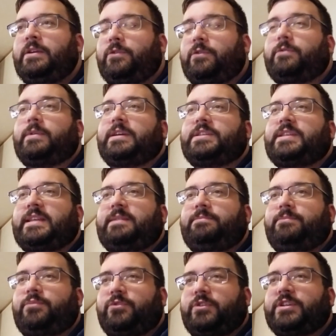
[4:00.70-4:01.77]
Well, I say
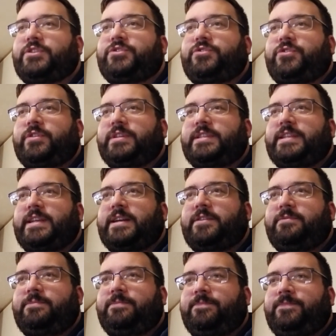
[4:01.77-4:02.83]
British Strong
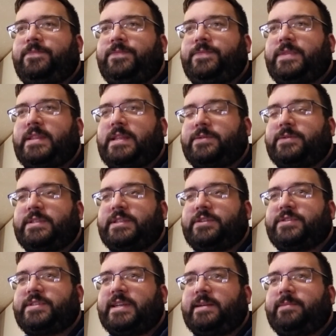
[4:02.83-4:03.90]
Style. That was their
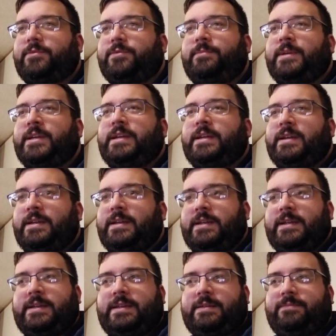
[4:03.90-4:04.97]
stable.
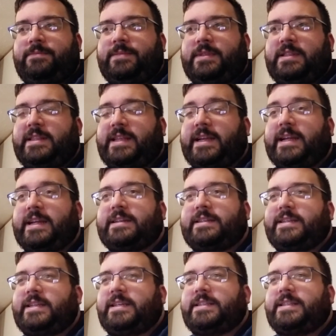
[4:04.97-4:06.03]
They kind of
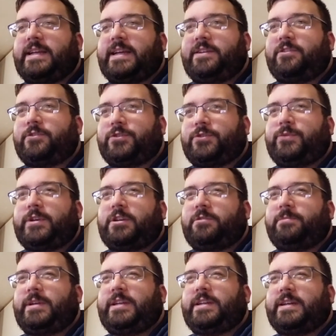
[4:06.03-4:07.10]
teased that on Twitter.
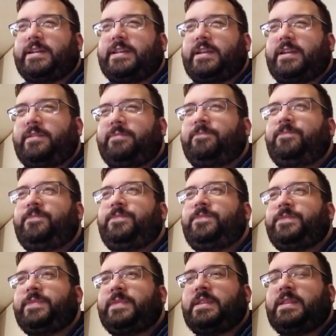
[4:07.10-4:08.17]
Pete Dunne did
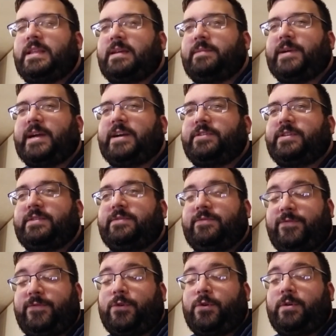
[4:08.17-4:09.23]
about
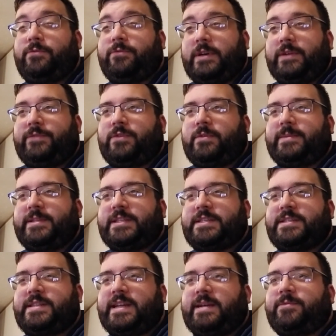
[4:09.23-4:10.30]
reforming the
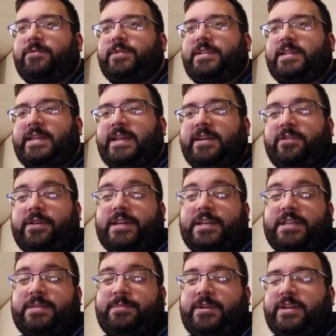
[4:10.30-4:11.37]
stable to take on the
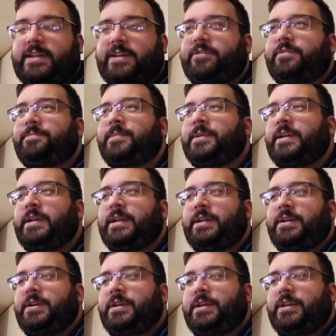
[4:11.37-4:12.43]
Undisputed Era.
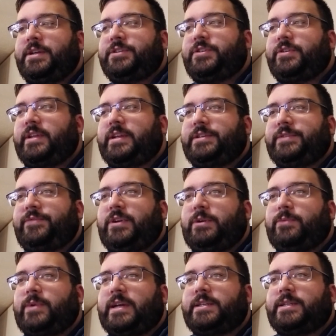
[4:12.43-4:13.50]
So there's a few
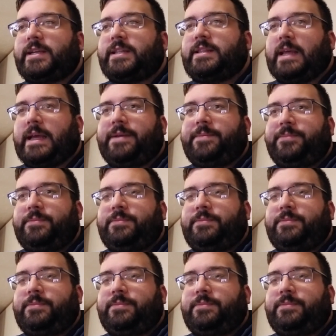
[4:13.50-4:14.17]
ways that